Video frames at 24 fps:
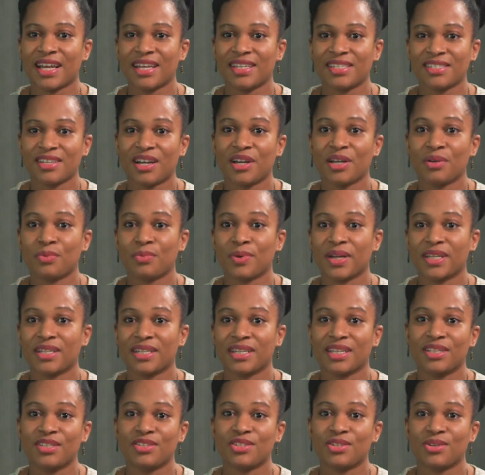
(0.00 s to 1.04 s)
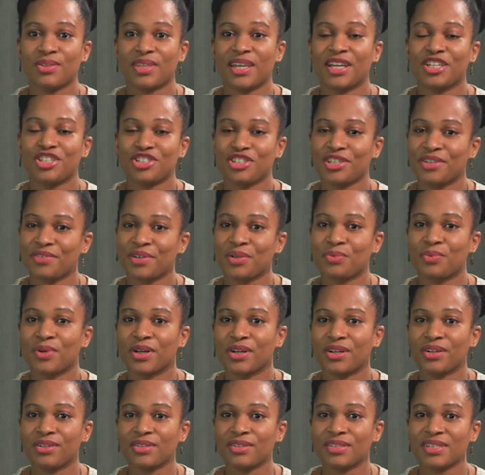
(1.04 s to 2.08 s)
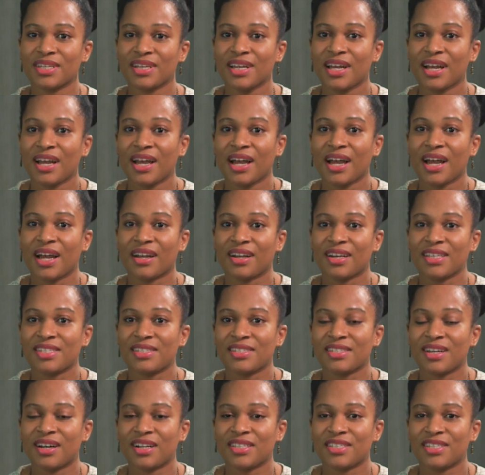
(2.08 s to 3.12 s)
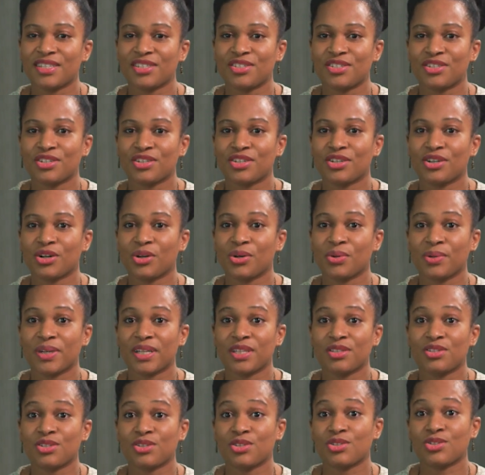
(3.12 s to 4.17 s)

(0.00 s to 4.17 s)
As I went into the engineering world and I started to go into